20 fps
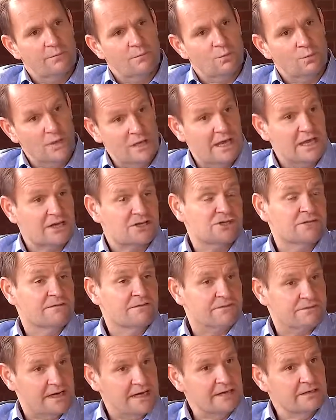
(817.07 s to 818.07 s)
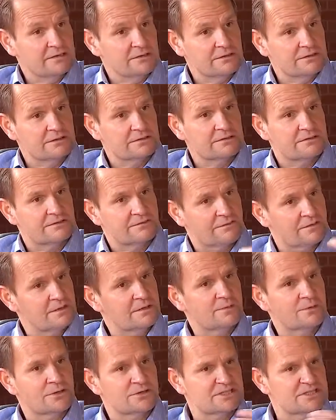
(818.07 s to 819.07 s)
We actually filed for an
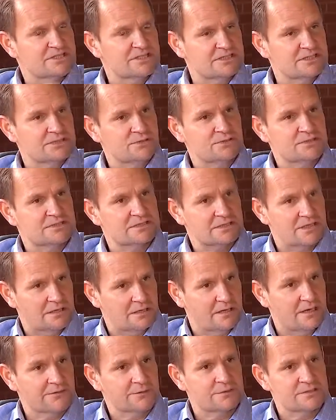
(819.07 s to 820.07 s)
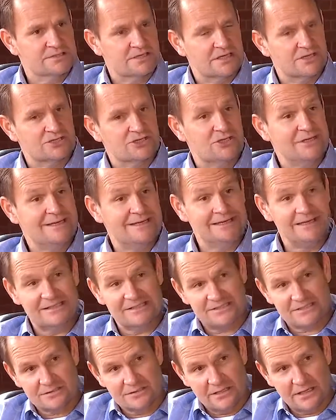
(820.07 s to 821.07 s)
emergency use authorization
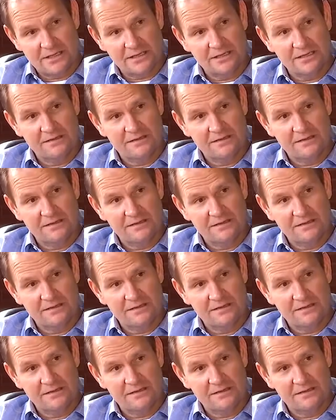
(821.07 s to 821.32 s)
yesterday.